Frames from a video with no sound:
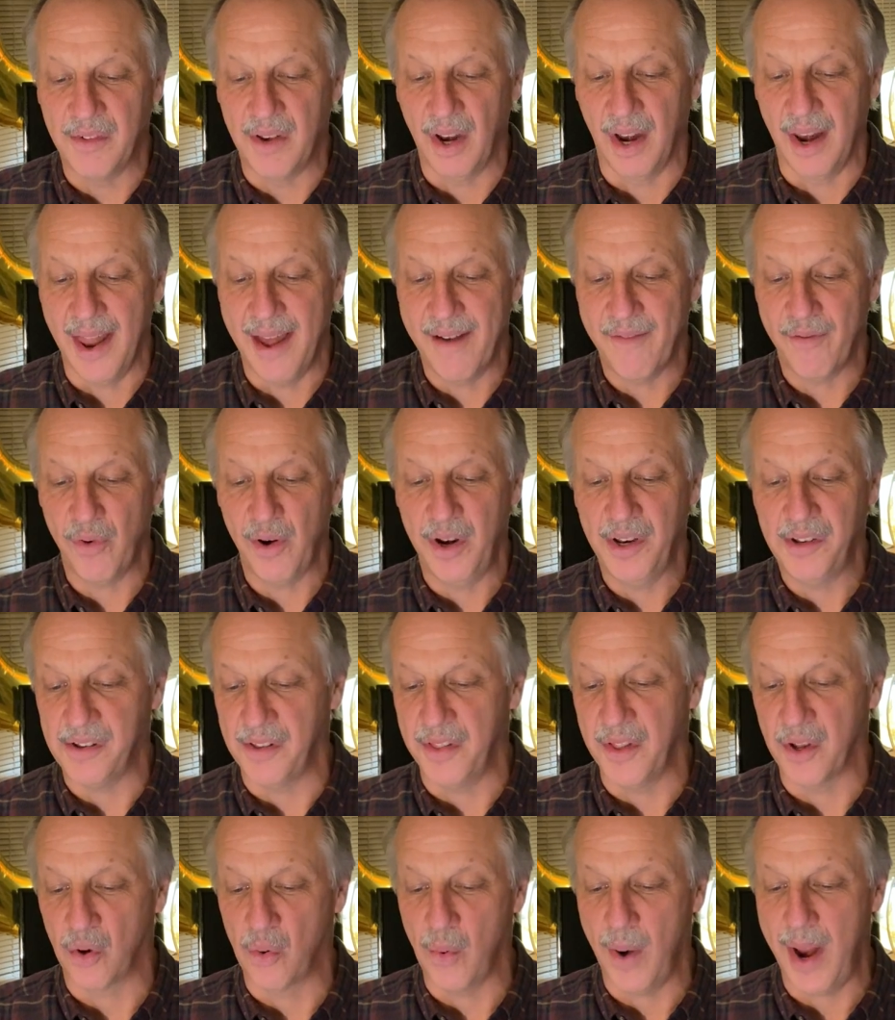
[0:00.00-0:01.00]
deliverance
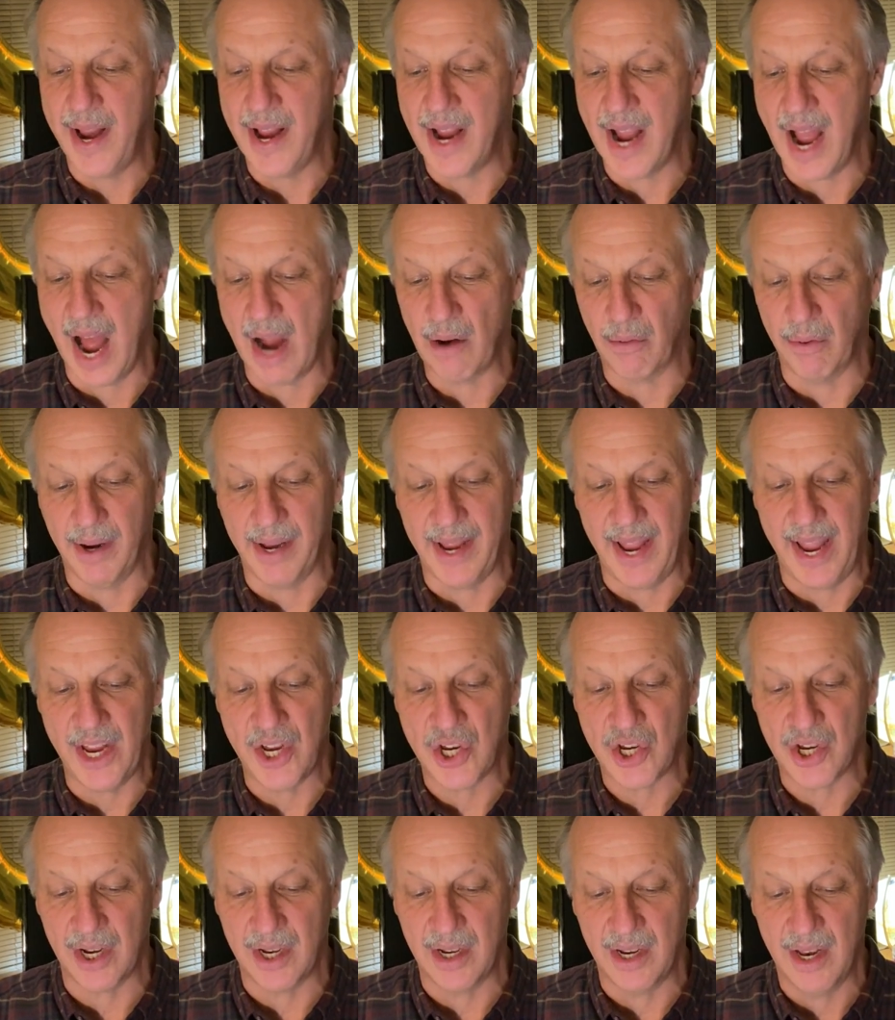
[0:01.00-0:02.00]
in the great
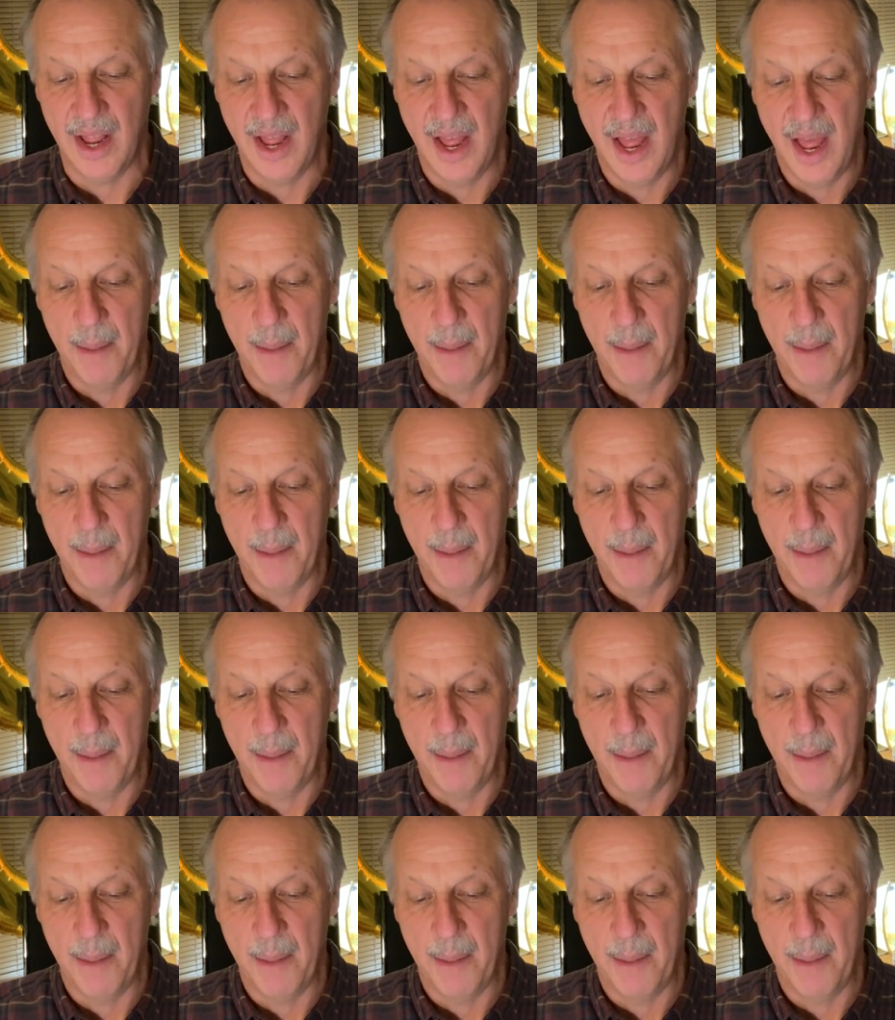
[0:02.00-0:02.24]
congregation.